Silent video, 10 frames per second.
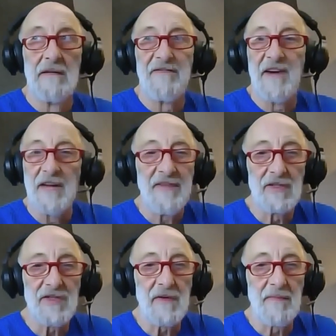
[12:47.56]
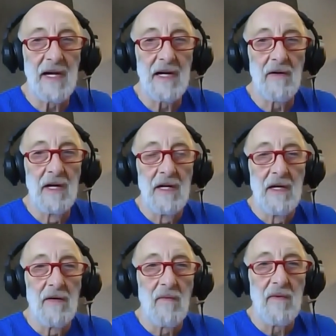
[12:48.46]
5 years from now,
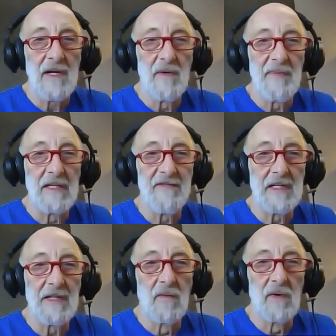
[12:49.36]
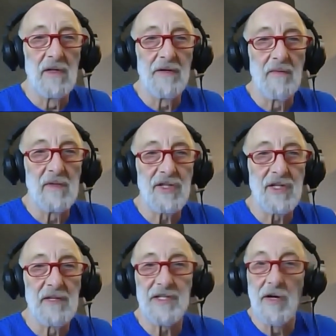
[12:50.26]
we will be living in a world in which
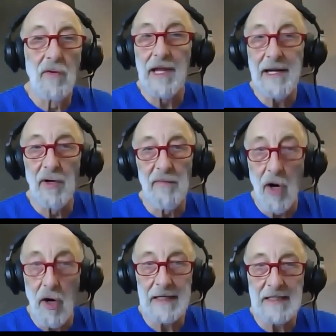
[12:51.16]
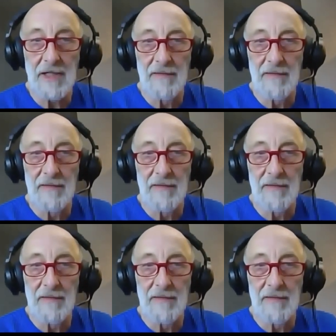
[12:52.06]
there is no labor market.